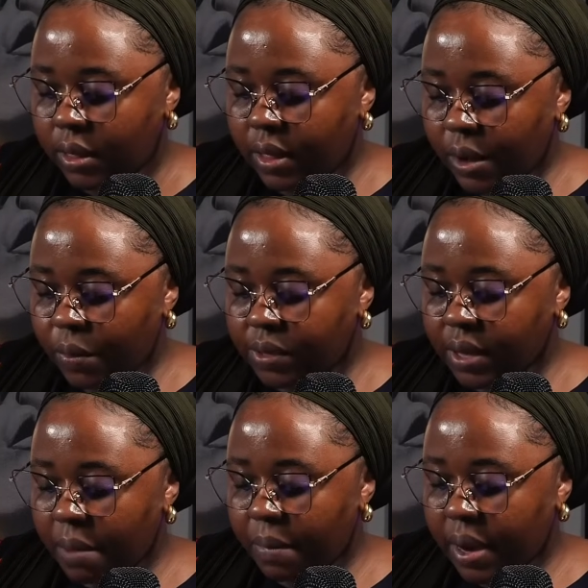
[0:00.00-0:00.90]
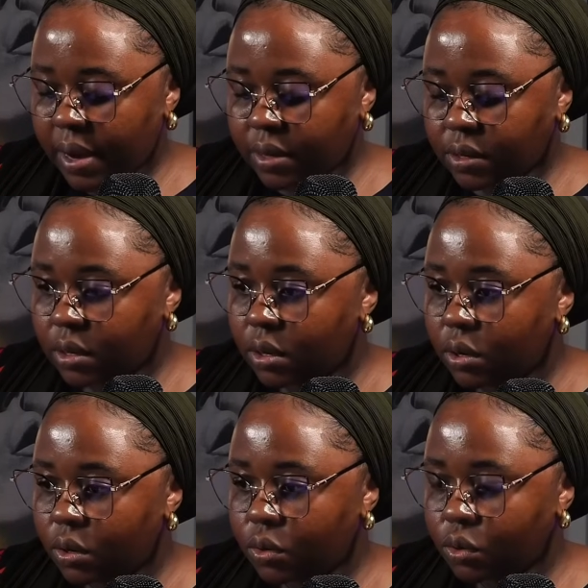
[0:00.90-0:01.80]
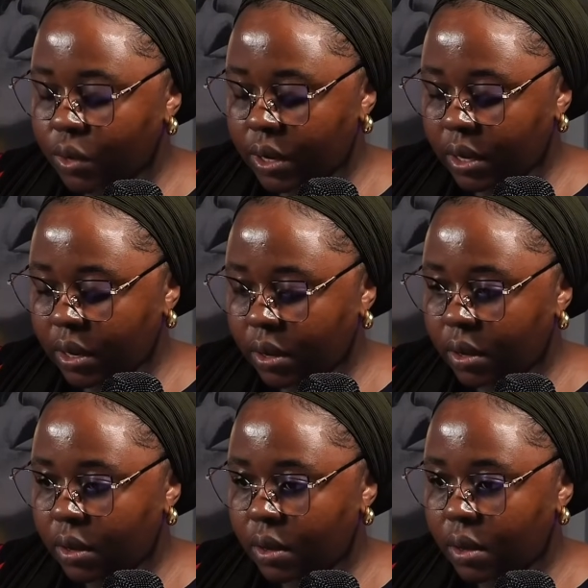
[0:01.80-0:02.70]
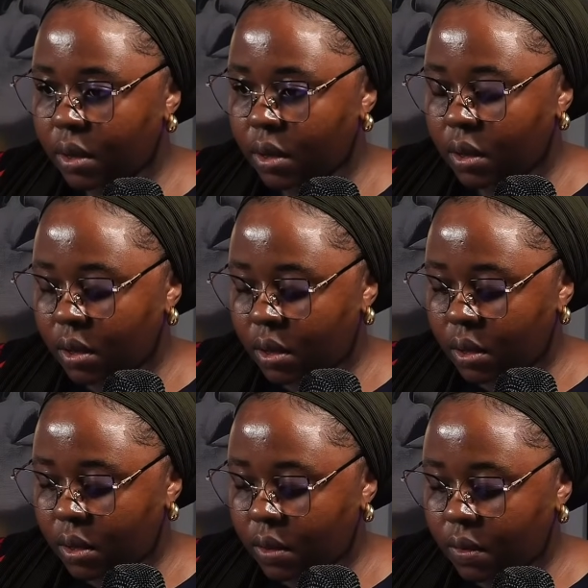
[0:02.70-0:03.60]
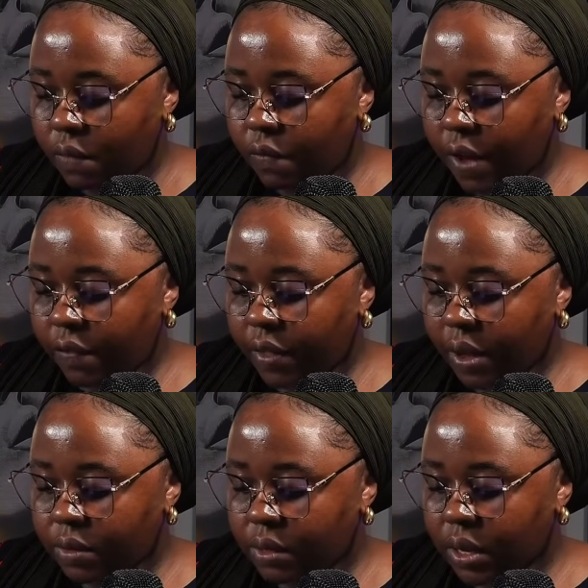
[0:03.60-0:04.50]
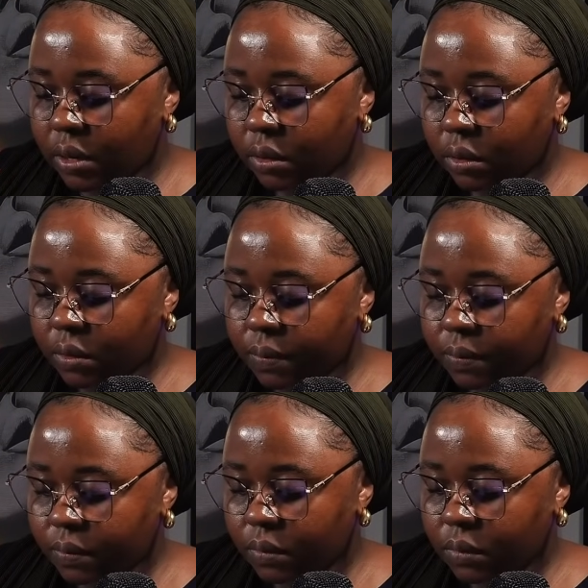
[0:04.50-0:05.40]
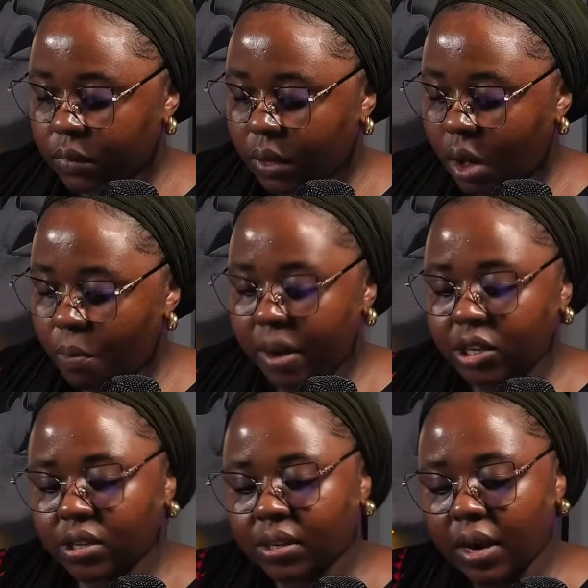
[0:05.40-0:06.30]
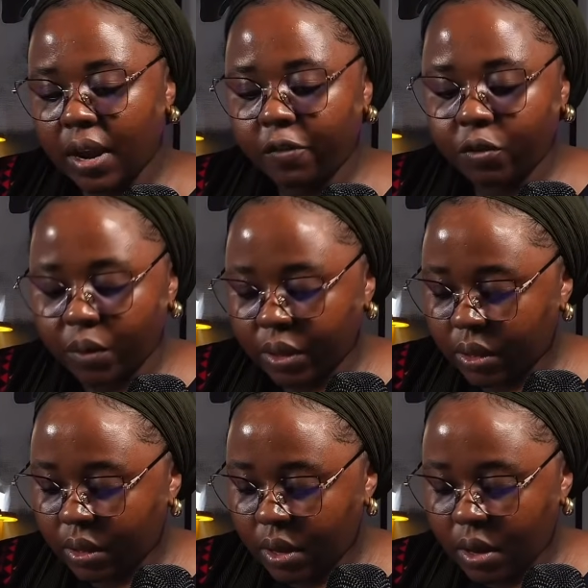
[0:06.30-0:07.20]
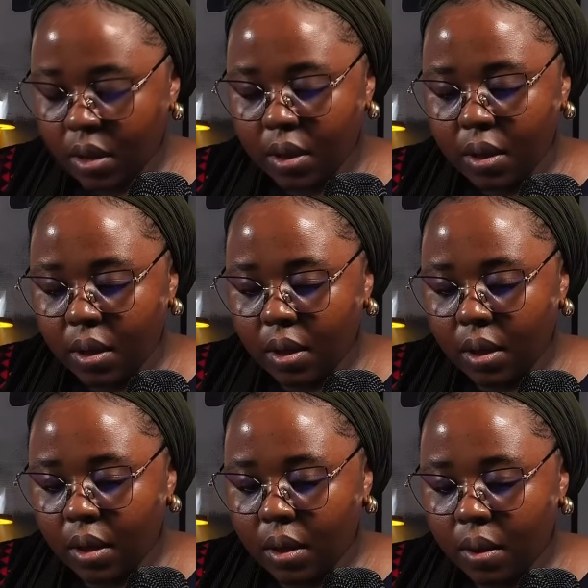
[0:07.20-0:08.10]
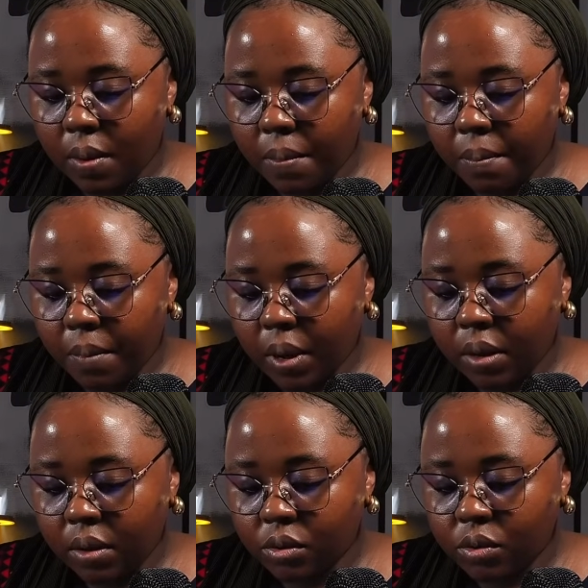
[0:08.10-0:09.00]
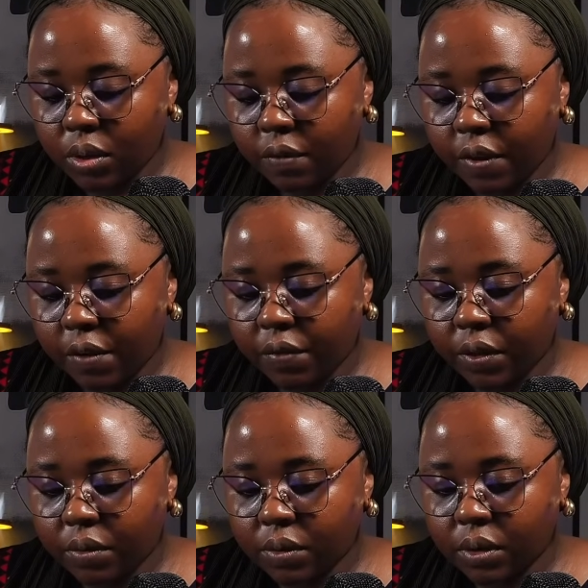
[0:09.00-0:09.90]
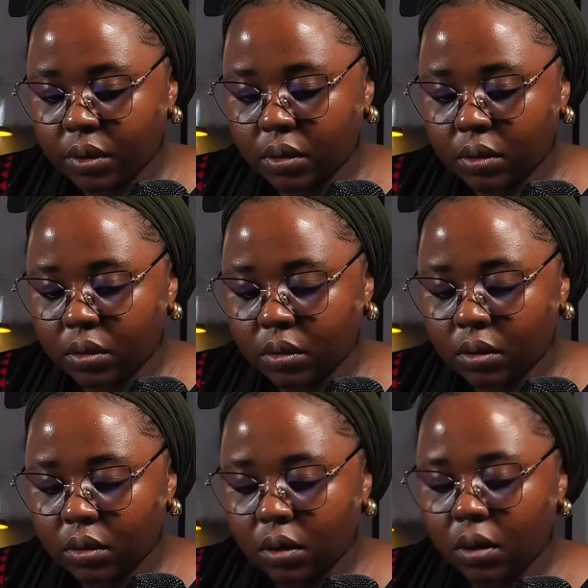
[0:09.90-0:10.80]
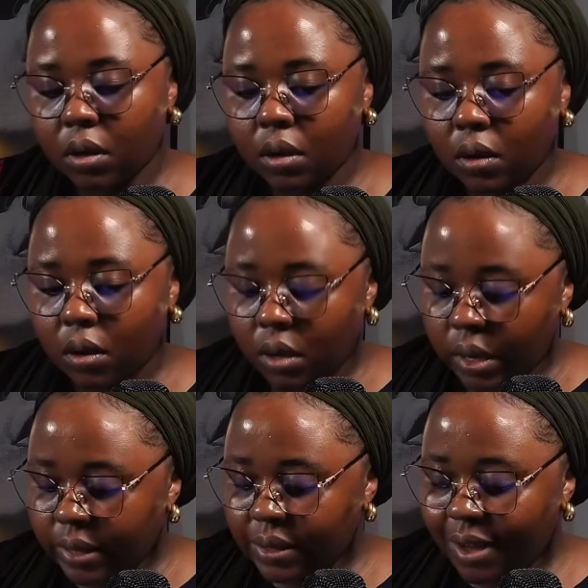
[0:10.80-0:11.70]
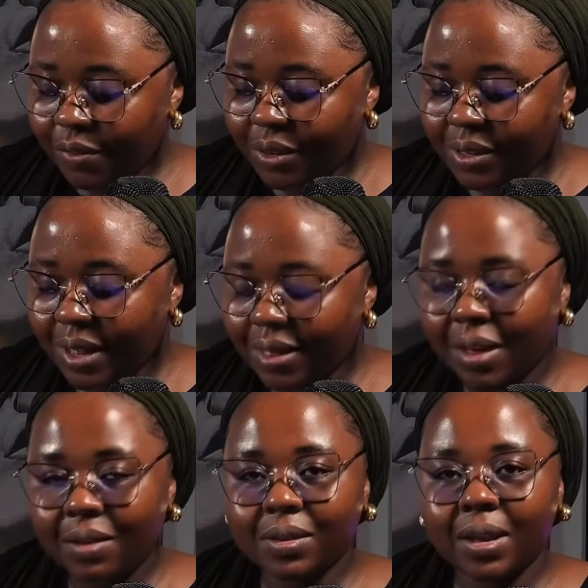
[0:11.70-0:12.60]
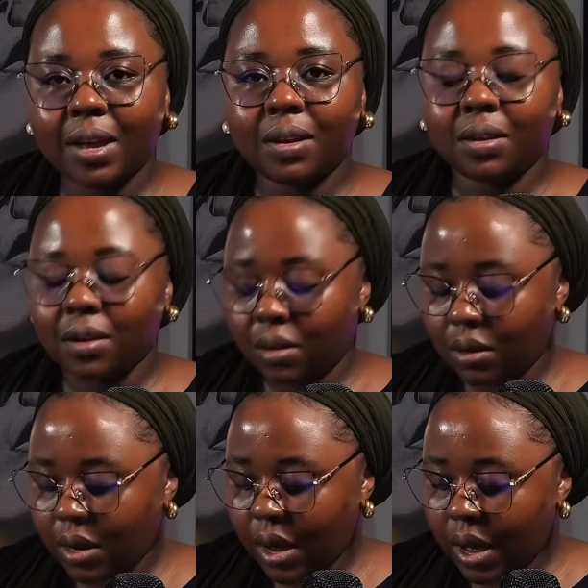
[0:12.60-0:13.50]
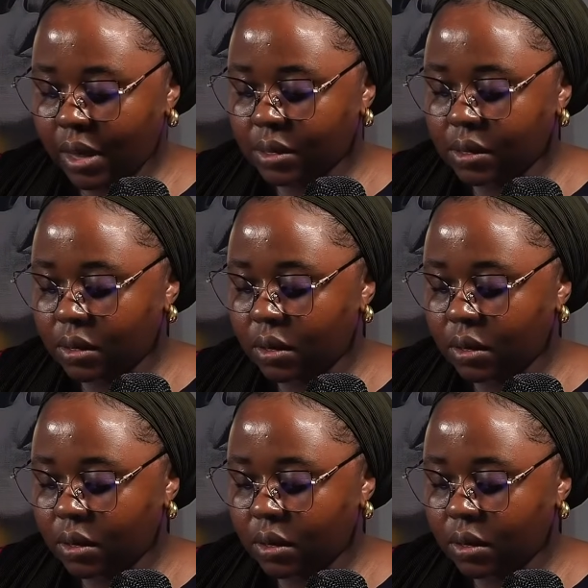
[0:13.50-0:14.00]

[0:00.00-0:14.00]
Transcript: Then we say minus 25,000. How much is he left with? Minus 25,000. He's left with 10,000. Guys,